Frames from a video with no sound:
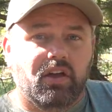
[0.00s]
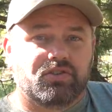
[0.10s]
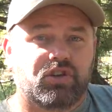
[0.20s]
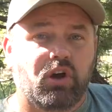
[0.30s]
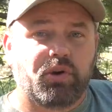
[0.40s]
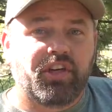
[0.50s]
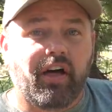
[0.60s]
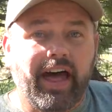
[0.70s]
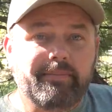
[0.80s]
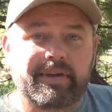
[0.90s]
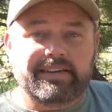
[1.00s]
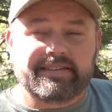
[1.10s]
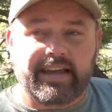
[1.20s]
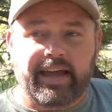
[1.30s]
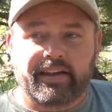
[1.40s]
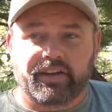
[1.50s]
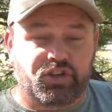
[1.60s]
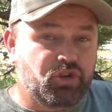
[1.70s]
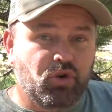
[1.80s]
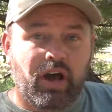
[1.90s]
So with all that being said,
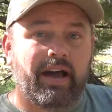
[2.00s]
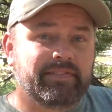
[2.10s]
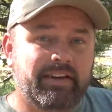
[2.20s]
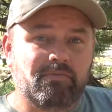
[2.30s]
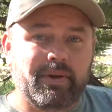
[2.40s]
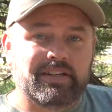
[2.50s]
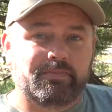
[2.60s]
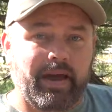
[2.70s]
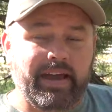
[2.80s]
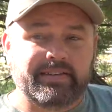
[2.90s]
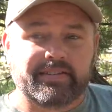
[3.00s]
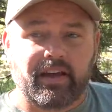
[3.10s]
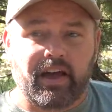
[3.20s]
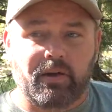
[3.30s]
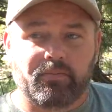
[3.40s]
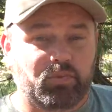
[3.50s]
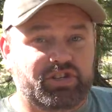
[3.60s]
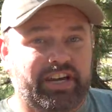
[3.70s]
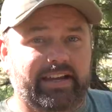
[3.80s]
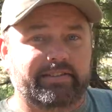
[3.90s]
you do not have to have a big space um, with
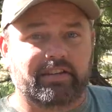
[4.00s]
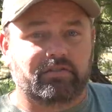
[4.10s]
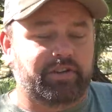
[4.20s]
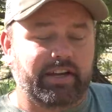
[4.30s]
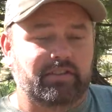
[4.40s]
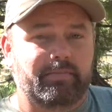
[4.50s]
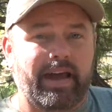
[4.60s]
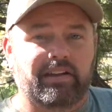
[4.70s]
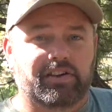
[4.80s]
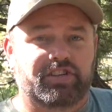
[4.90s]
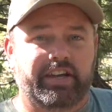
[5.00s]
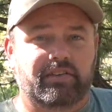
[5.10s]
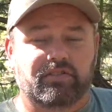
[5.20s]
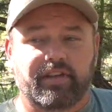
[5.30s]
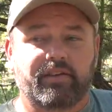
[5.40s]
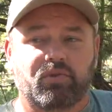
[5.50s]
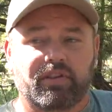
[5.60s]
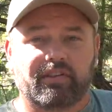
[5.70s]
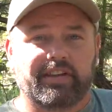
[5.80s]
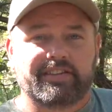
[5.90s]
chickens either. Chickens, backyard chickens are like
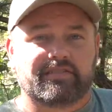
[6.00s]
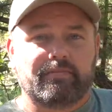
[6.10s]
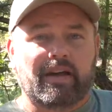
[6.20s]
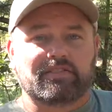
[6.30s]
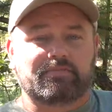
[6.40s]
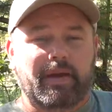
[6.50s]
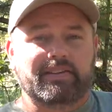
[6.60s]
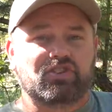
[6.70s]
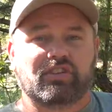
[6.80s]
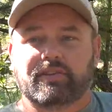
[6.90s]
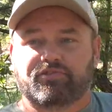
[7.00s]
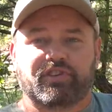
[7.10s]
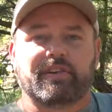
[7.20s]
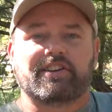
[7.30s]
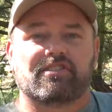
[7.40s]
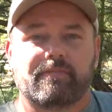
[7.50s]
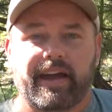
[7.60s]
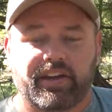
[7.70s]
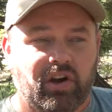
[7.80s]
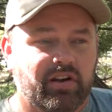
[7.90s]
one of the least amount of space. You can let them free range in your
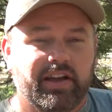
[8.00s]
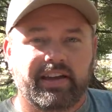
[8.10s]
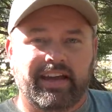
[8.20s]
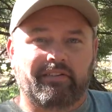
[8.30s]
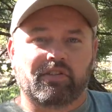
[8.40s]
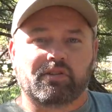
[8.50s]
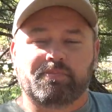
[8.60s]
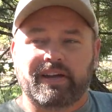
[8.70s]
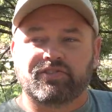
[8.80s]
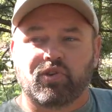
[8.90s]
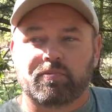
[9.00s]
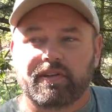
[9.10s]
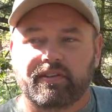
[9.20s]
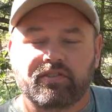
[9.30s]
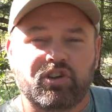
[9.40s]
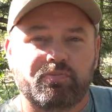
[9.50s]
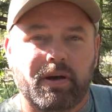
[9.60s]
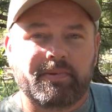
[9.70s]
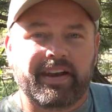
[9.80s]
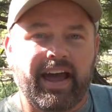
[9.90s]
backyard, have a little place for them to coop
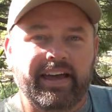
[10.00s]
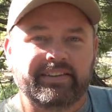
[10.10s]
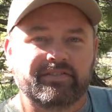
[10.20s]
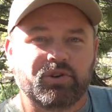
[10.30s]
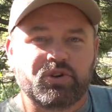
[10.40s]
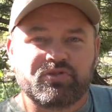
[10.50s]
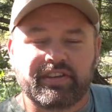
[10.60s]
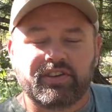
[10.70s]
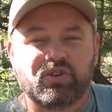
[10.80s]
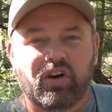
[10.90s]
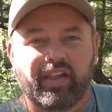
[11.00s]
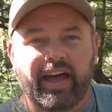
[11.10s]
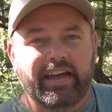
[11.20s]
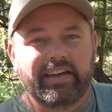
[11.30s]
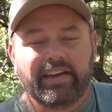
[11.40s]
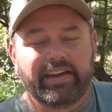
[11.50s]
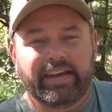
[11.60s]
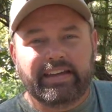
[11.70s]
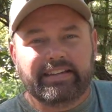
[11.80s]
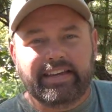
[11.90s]
up at night and roost and do all that.
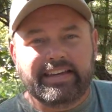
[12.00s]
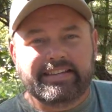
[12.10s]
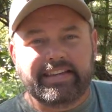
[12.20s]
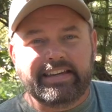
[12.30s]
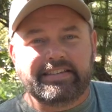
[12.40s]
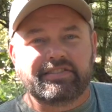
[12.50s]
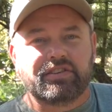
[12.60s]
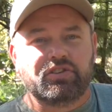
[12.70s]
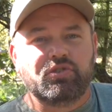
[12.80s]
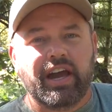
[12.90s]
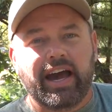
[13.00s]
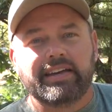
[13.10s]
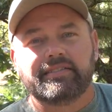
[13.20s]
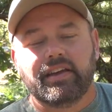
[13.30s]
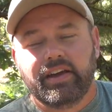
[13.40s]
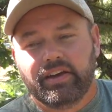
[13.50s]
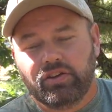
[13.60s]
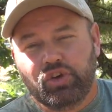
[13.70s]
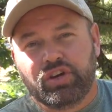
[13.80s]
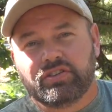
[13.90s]
E easy, easy. So you guys,
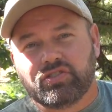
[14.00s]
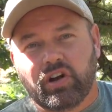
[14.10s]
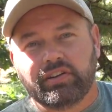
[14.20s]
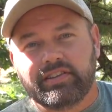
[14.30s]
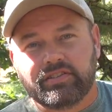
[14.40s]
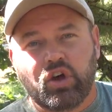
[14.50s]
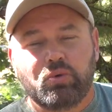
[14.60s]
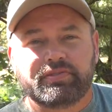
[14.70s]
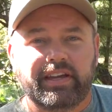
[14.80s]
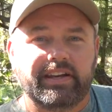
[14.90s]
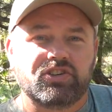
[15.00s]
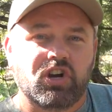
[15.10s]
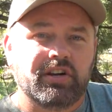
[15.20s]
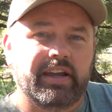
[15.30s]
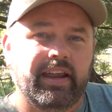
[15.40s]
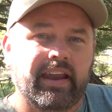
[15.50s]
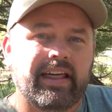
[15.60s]
you can start this homesteading journey, and